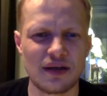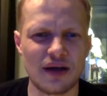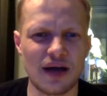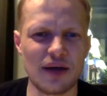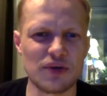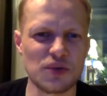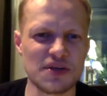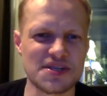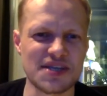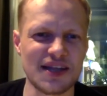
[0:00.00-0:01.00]
I always want
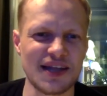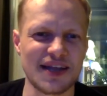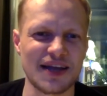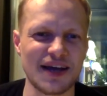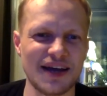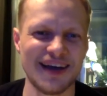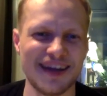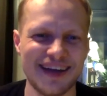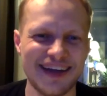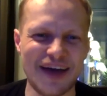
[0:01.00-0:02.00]
to say like uh,
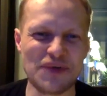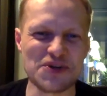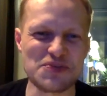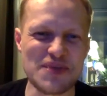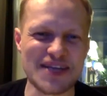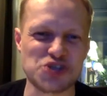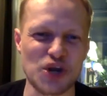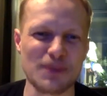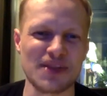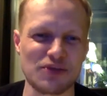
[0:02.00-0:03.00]
I want to make it
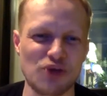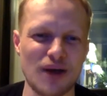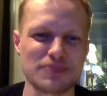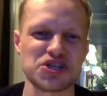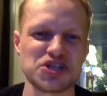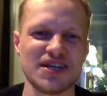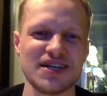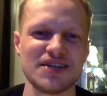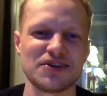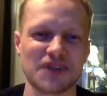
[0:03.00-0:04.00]
German, like
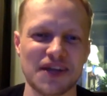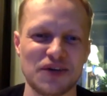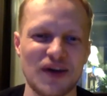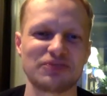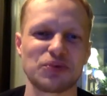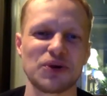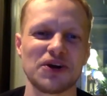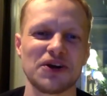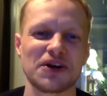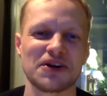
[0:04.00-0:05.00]
Rammstein or like
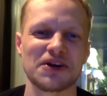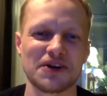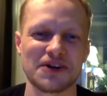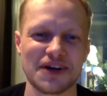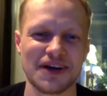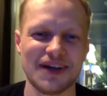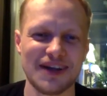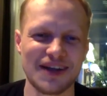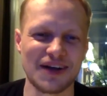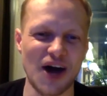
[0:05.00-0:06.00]
Kraftwerk or
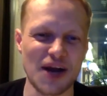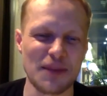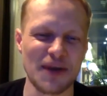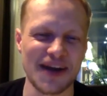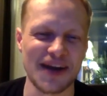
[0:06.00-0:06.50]
uh, Audubon.